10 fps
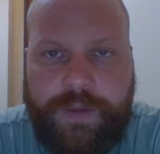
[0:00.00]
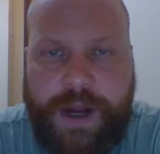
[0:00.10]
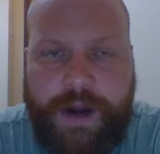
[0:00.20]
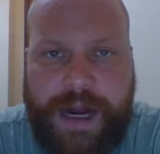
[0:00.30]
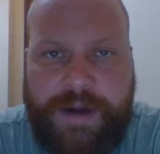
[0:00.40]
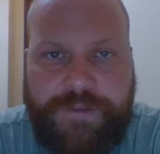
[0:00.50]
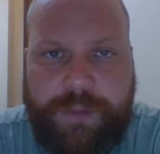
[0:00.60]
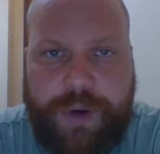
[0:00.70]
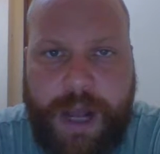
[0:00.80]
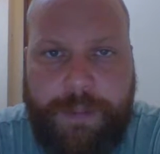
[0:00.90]
They're half the
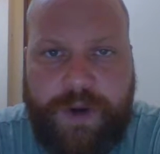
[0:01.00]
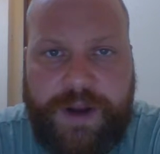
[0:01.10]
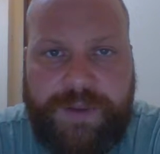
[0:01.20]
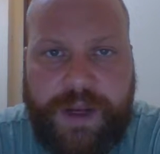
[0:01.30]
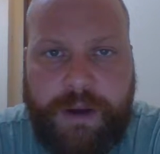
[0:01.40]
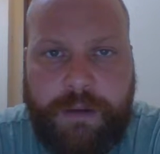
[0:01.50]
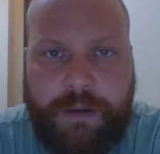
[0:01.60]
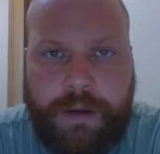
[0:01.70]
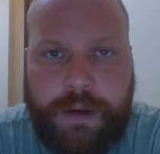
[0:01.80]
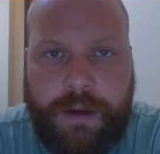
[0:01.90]
problem right there.
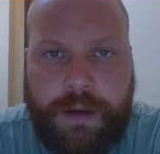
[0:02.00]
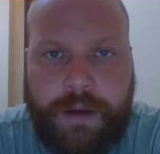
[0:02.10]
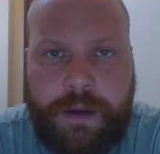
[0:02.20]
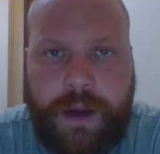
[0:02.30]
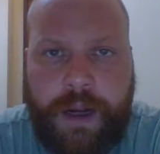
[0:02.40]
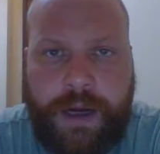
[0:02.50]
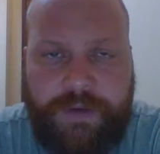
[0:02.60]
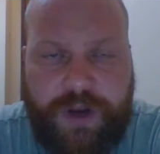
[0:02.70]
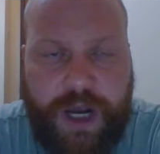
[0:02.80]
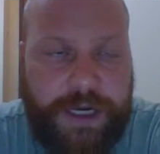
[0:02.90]

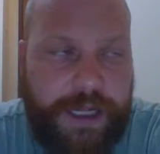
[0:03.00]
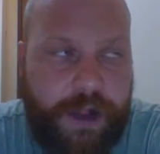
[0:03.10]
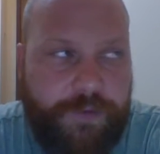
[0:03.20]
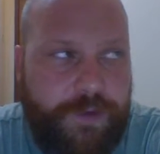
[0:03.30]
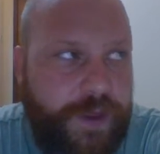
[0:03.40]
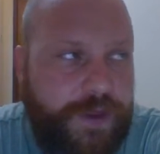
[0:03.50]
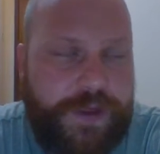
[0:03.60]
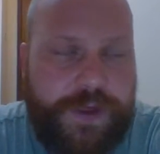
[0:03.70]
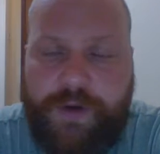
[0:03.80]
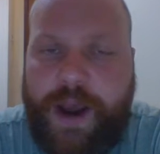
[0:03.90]
I've caught hell for this
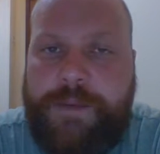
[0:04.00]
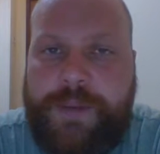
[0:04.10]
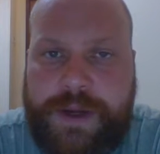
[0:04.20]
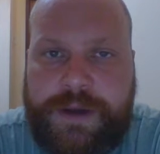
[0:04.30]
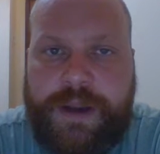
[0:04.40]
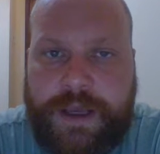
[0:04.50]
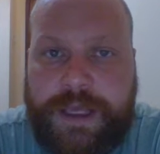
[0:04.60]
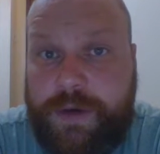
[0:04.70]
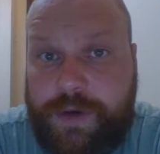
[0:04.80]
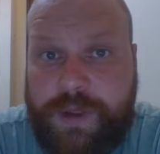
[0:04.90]
too. I've been
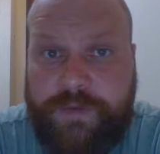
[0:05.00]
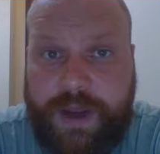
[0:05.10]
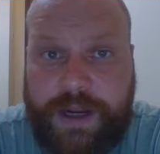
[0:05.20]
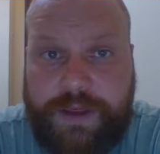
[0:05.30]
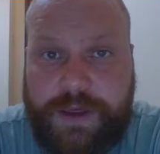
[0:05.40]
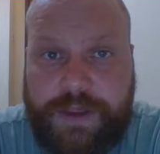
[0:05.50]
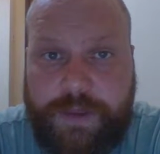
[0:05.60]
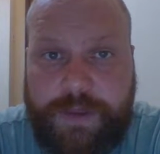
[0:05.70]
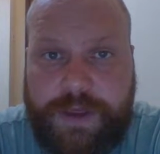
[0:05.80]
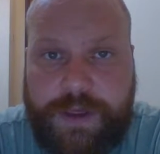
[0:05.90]
accused of
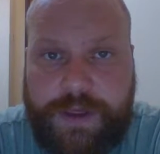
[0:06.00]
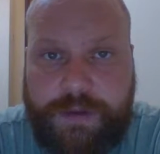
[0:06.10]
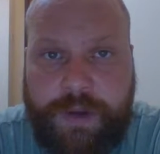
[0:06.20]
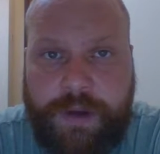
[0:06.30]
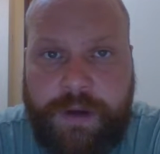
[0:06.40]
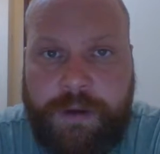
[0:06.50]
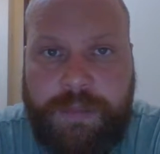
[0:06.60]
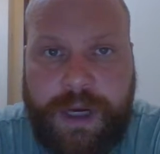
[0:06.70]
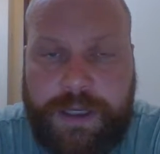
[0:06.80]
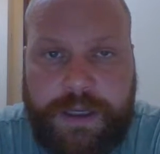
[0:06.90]
anti-Semitism.
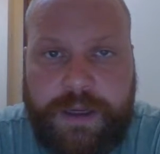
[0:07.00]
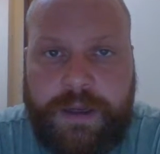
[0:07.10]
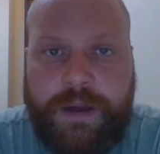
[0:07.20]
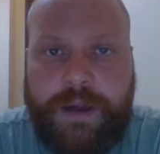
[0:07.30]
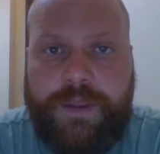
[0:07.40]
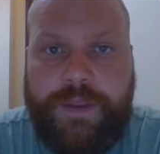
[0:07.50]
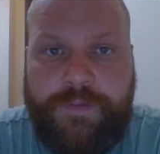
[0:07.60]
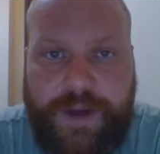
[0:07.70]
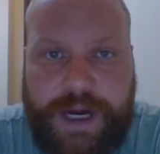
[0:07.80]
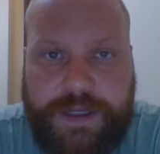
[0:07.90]
But the
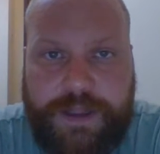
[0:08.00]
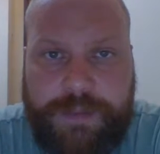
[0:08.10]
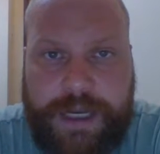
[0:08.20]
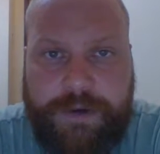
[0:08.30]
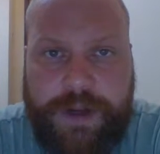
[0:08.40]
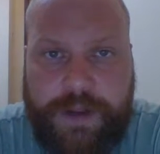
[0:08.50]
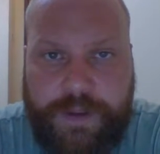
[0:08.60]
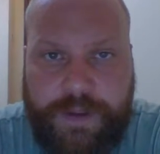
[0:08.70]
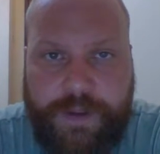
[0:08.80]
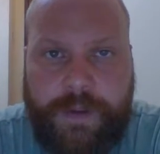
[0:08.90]
fact of the matter
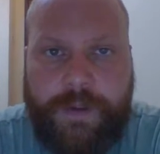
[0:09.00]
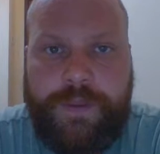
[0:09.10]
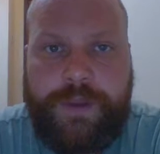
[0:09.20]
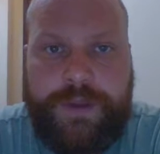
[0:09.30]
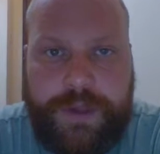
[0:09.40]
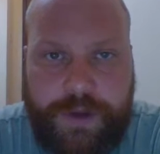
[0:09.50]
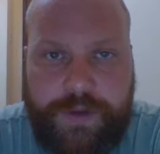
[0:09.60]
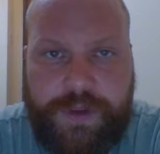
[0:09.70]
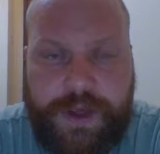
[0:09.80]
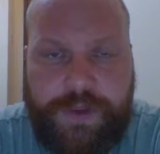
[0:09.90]
is, the
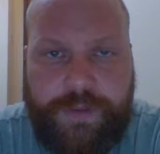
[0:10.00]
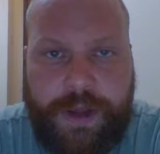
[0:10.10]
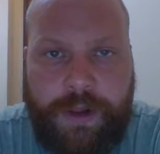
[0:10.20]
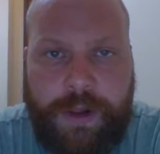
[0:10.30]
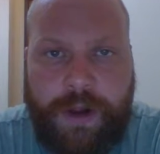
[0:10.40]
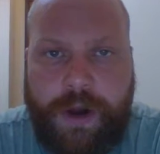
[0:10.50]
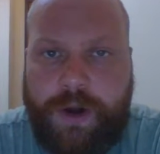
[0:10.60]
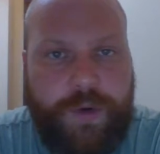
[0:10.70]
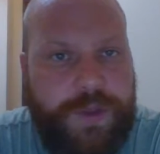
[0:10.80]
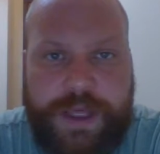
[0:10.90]
Jews in Israel are
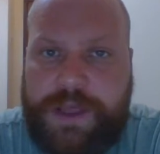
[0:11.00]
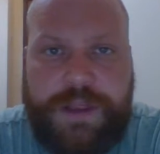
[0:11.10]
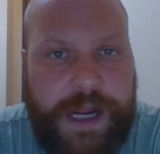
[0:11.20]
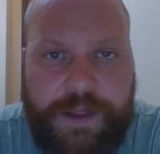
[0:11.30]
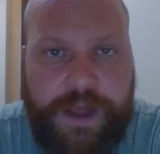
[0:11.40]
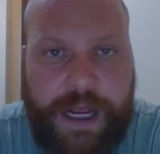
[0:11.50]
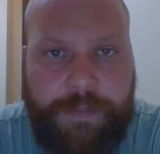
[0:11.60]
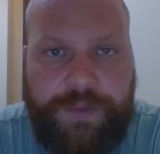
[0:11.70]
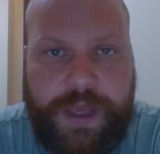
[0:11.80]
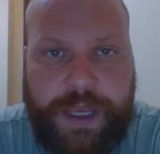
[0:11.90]
doing the exact
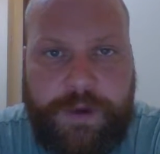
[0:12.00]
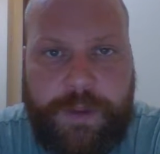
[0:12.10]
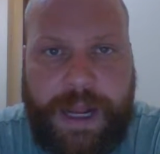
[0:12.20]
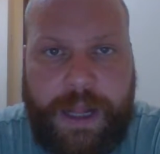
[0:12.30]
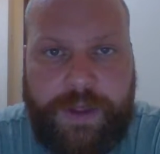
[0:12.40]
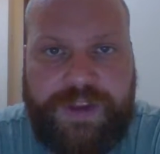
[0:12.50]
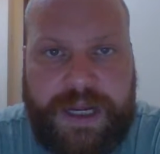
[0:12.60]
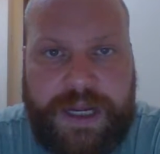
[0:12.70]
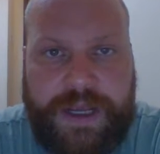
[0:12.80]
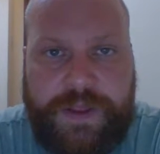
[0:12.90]
same thing to the
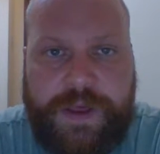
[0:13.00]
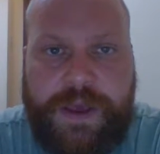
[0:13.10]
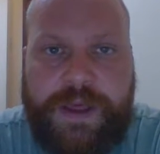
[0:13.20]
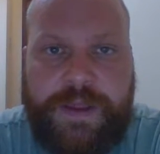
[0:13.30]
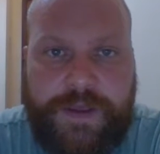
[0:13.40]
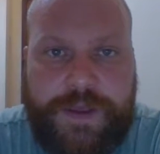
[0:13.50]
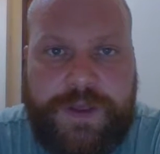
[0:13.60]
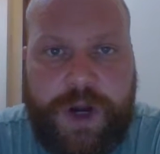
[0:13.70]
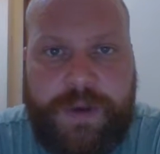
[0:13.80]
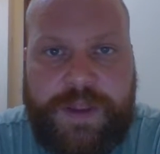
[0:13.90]
Palestinians that the
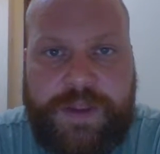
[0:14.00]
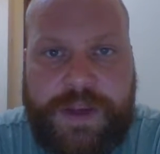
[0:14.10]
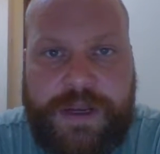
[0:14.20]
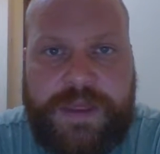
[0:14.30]
Germans did